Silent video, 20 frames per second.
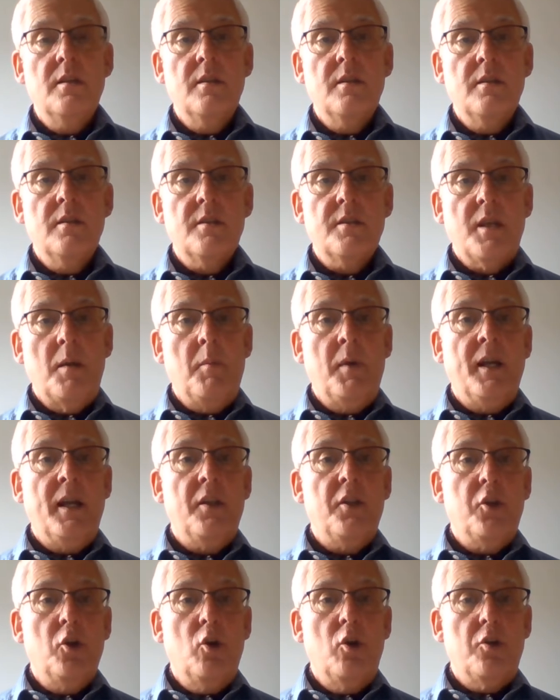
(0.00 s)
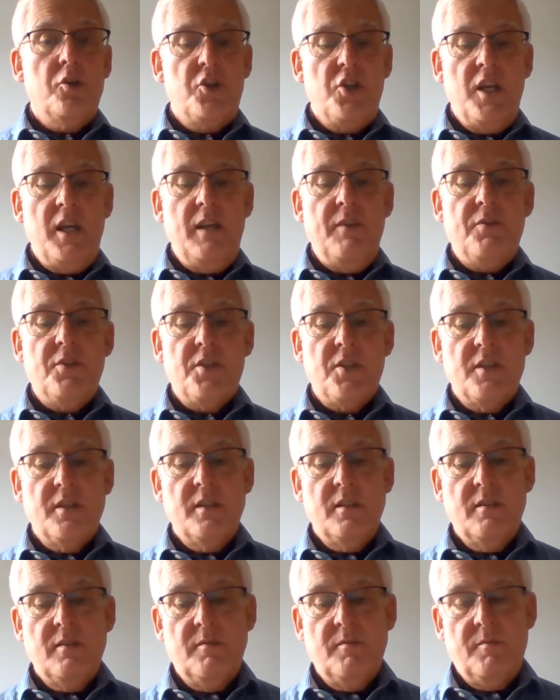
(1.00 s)
"Someone at the door, Jeeves,"
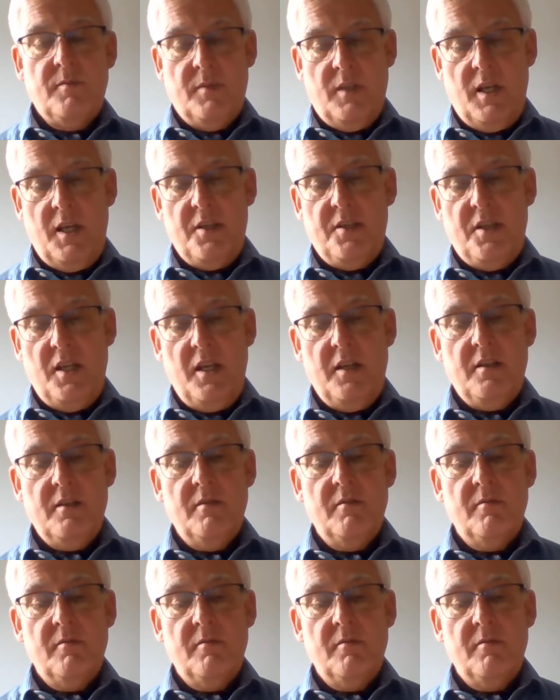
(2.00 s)
I said.